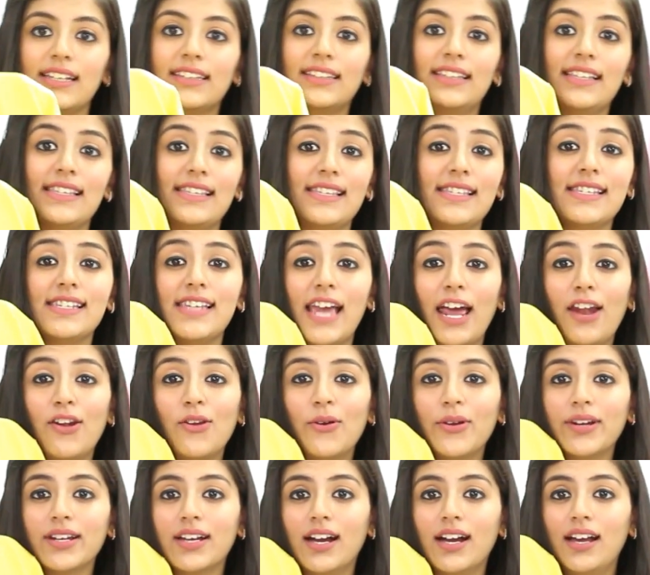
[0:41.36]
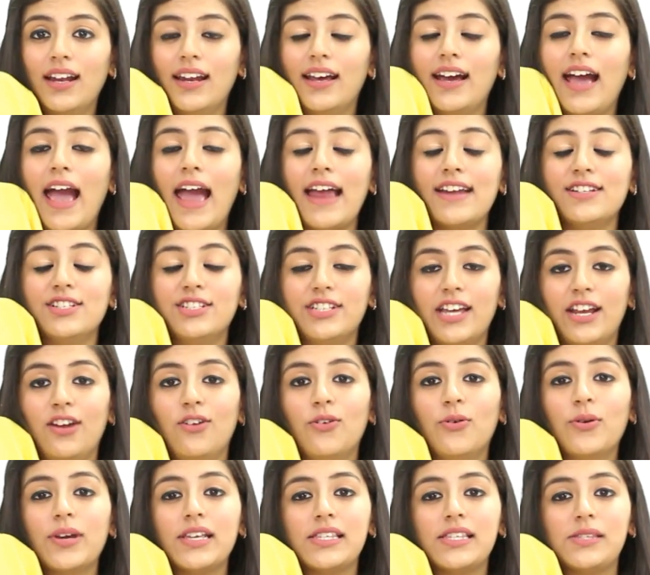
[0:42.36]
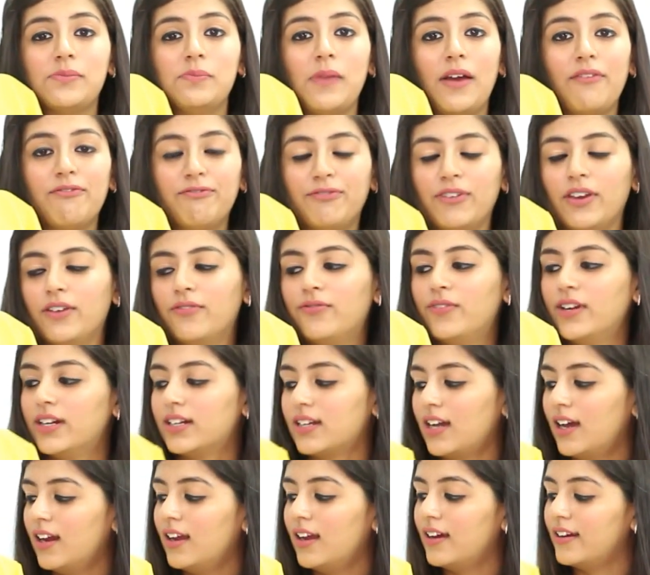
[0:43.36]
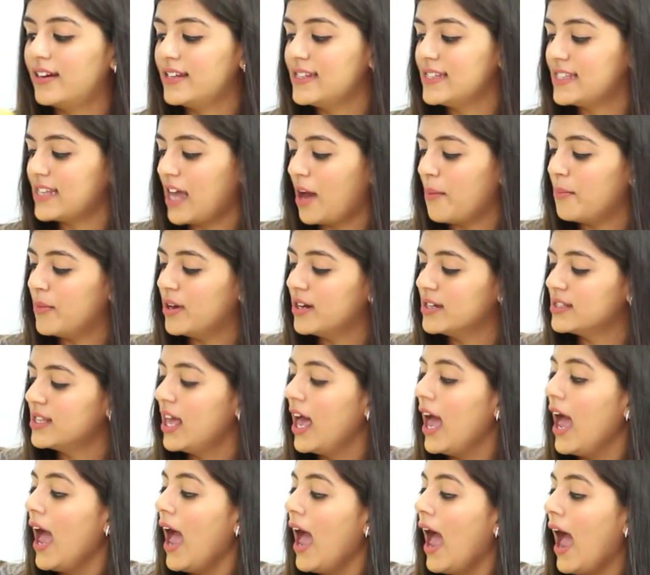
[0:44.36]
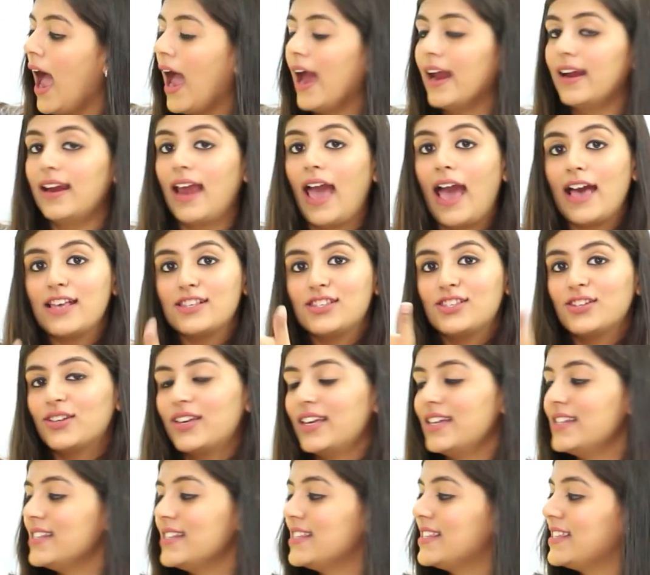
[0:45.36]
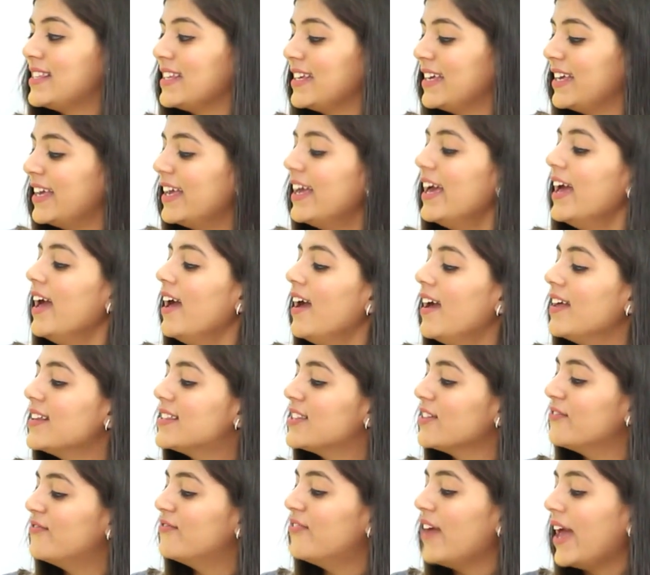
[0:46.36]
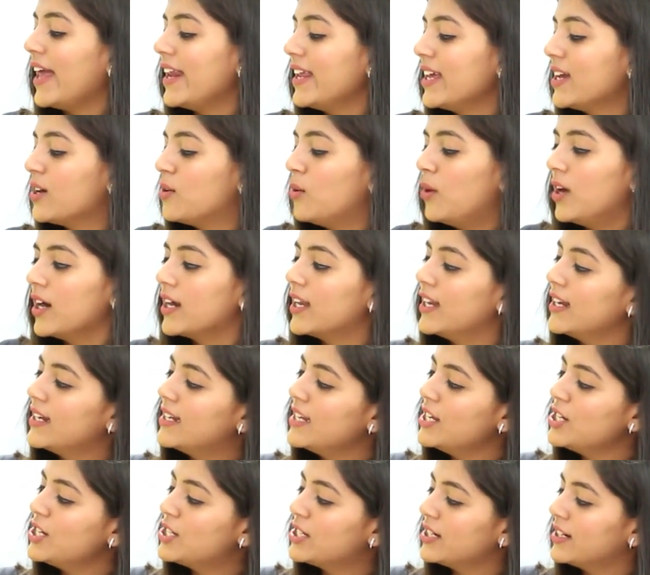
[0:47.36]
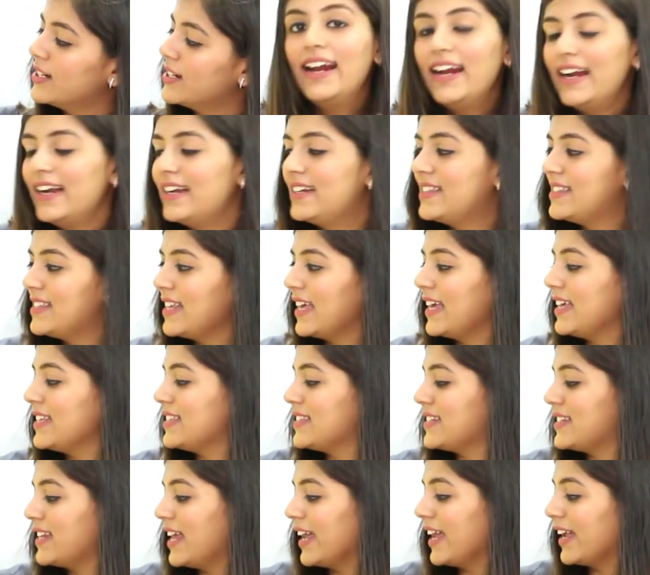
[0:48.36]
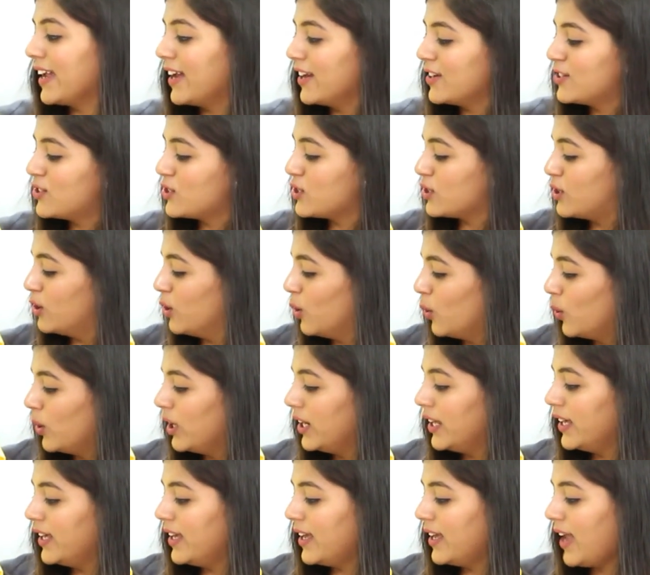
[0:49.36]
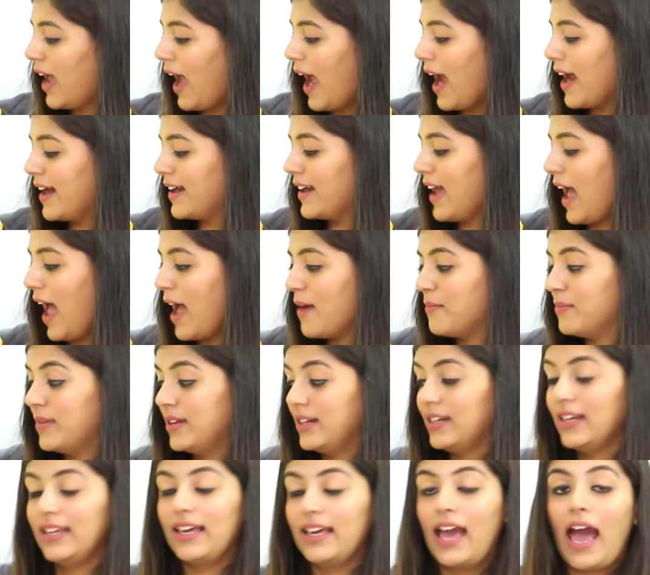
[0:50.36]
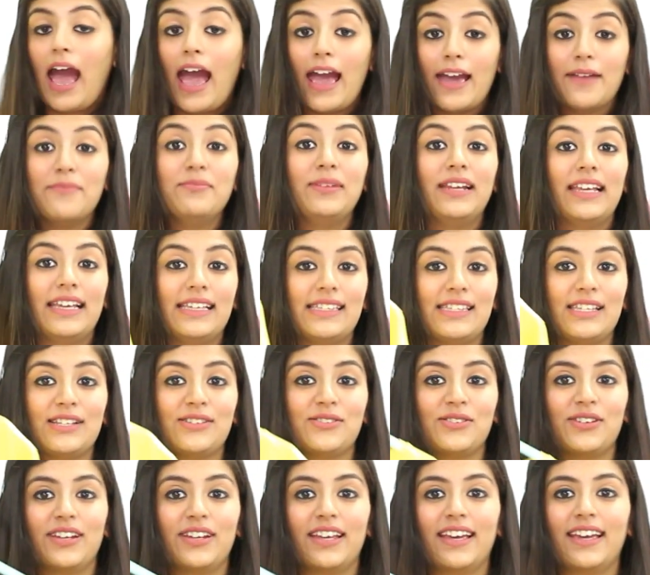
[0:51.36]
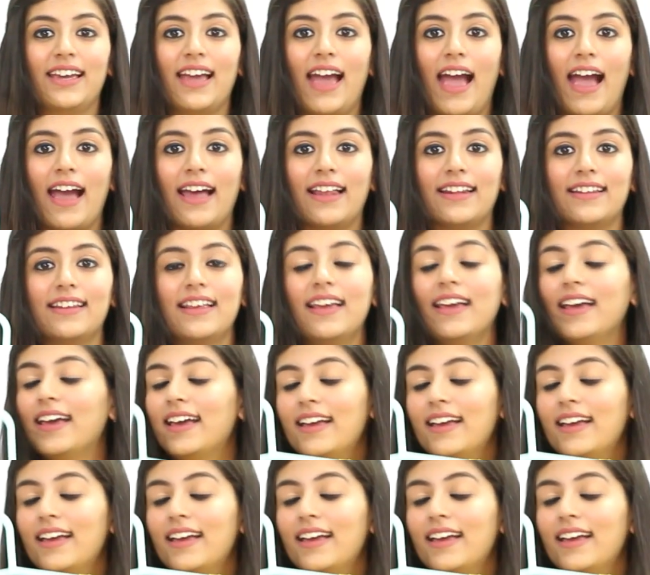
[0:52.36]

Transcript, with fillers: it, this is yellow in color and yellow is my favorite color in summers and as you can see it's a very quirky t-shirt it says take it slowly and i am a i am lazy today and